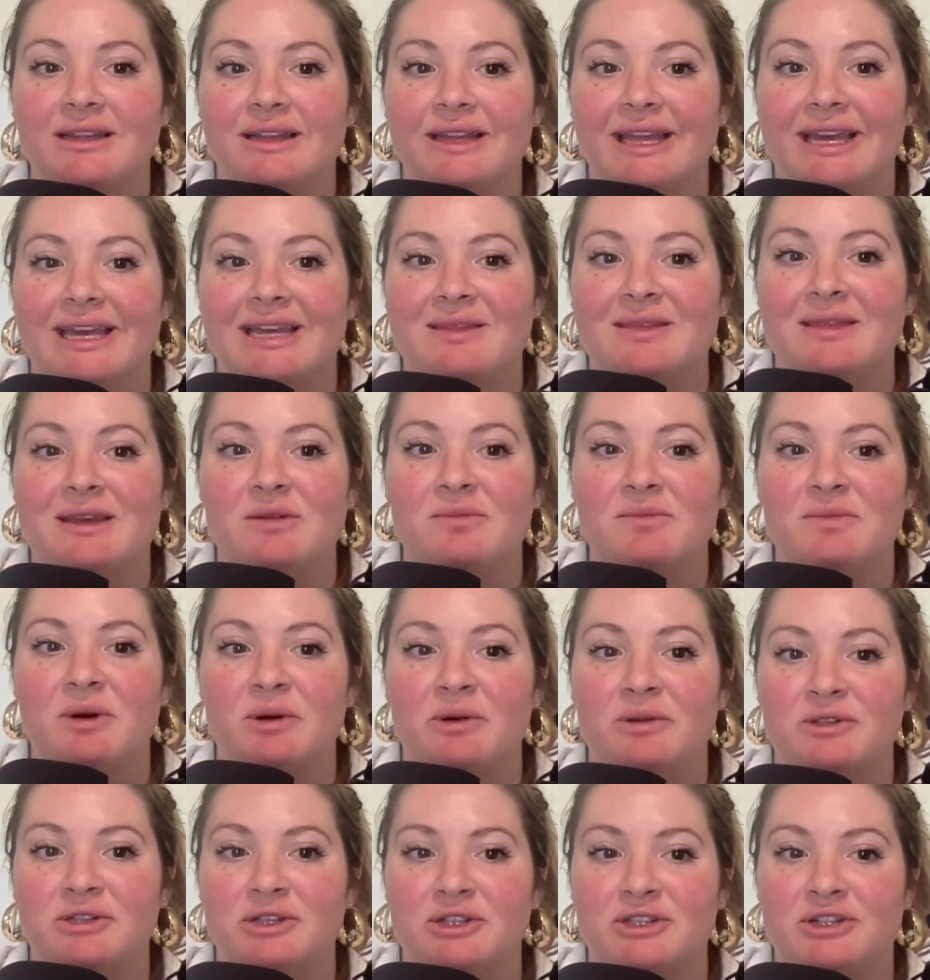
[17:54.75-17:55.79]
like they're
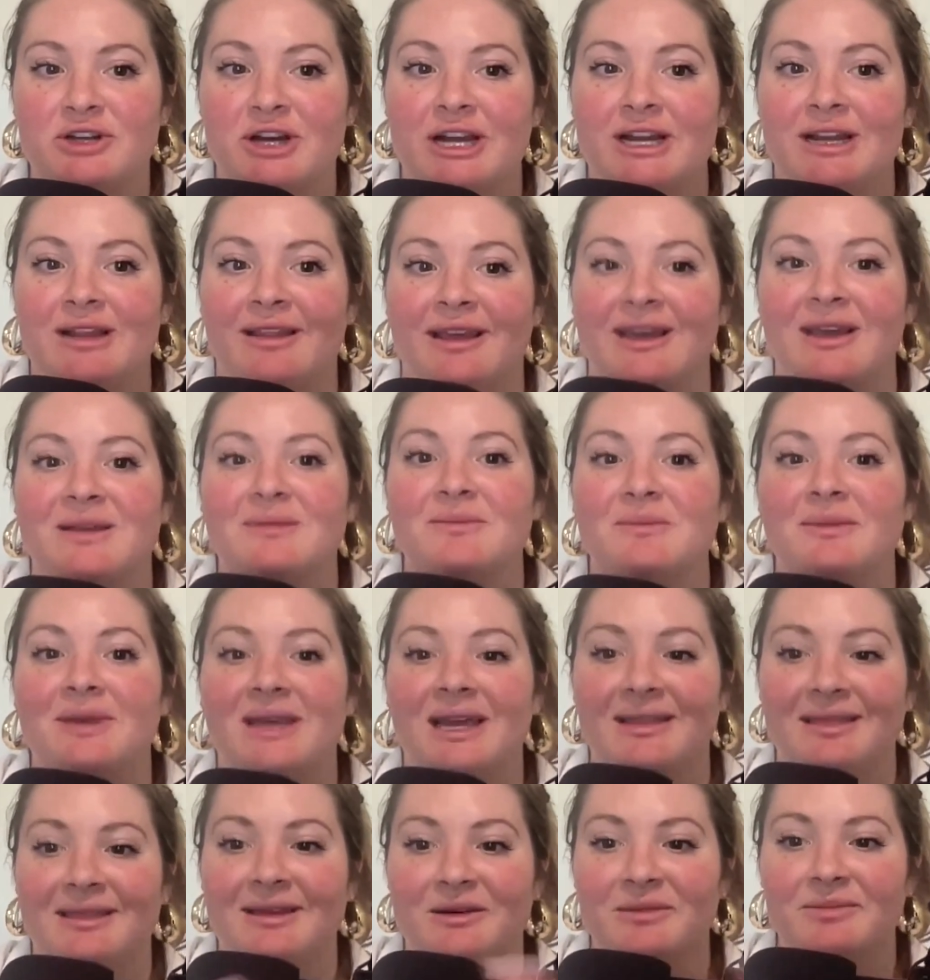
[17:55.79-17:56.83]
both just trying to like
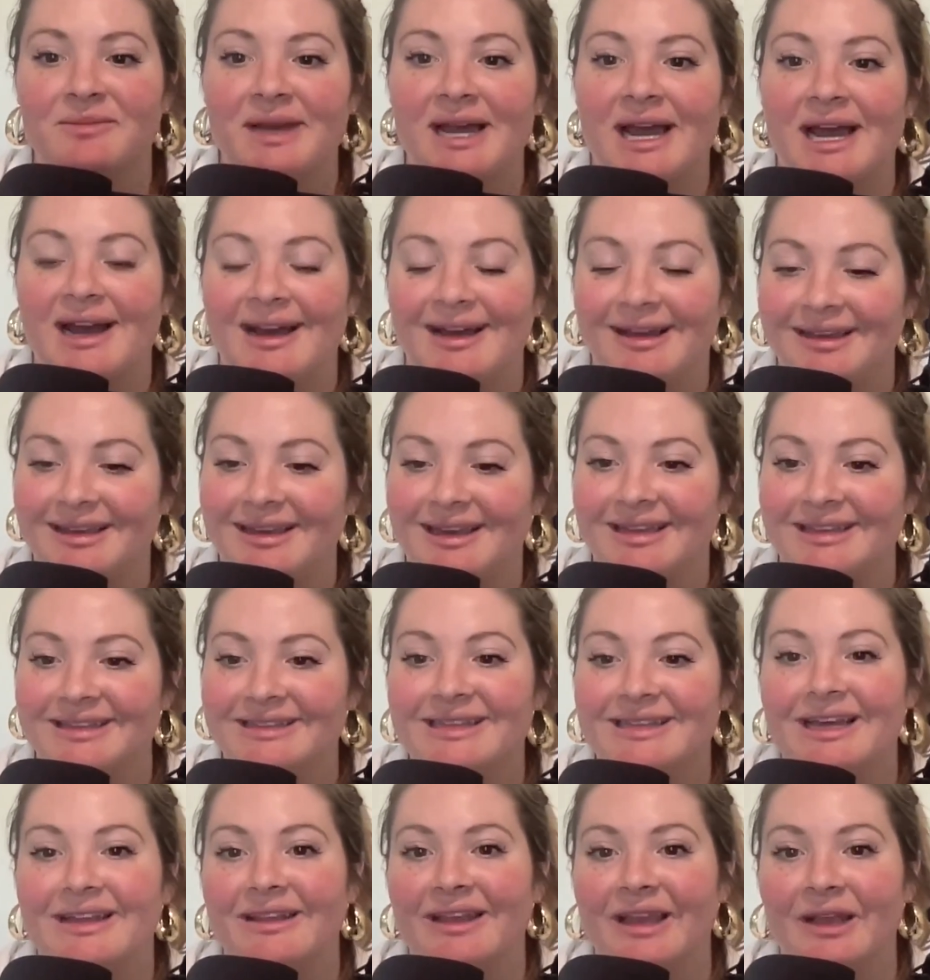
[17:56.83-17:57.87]
get their bag
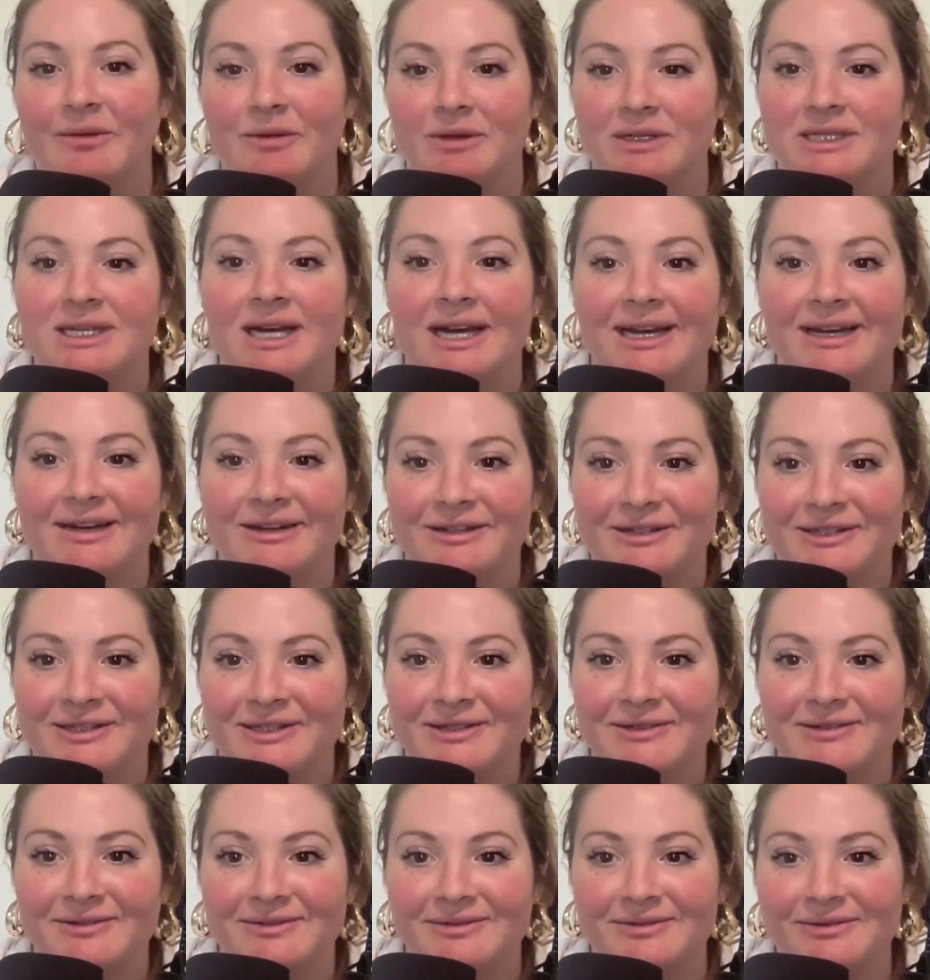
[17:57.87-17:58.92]
and then like retire
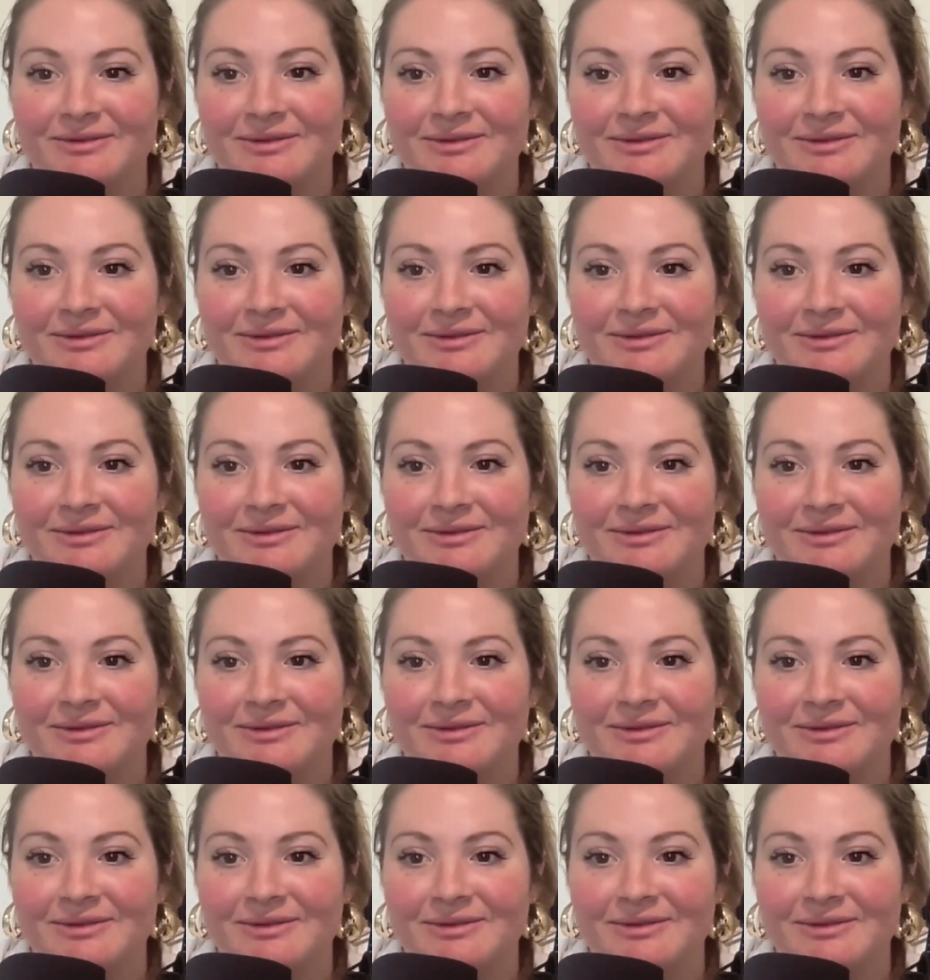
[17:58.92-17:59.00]
soon.